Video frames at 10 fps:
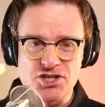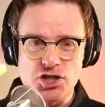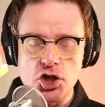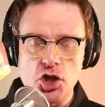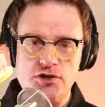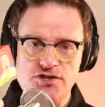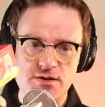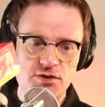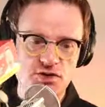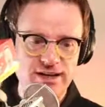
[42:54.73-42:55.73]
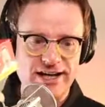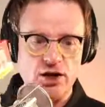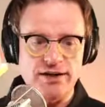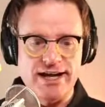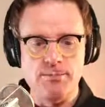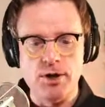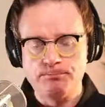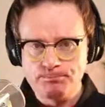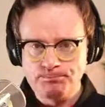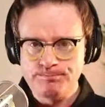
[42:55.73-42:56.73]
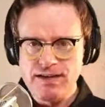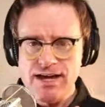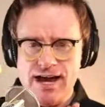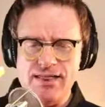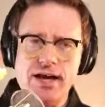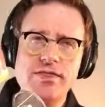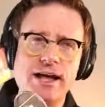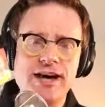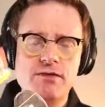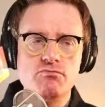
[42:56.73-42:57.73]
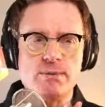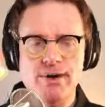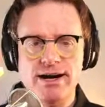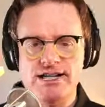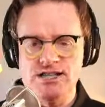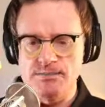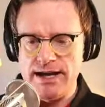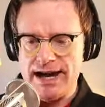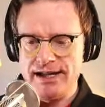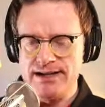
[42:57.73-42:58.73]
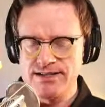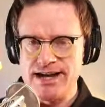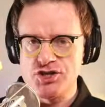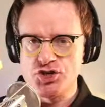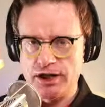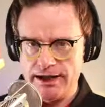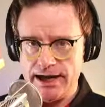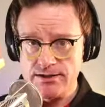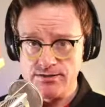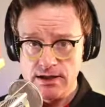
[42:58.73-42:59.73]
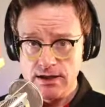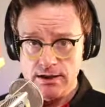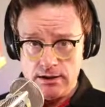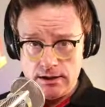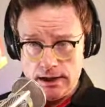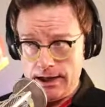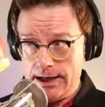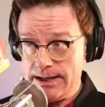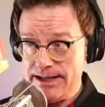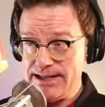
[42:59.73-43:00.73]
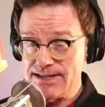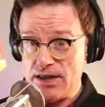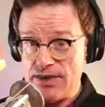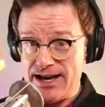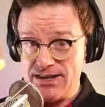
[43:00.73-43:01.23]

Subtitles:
there's a lot to get on here. But and that reminds me, Alex, actually, and is that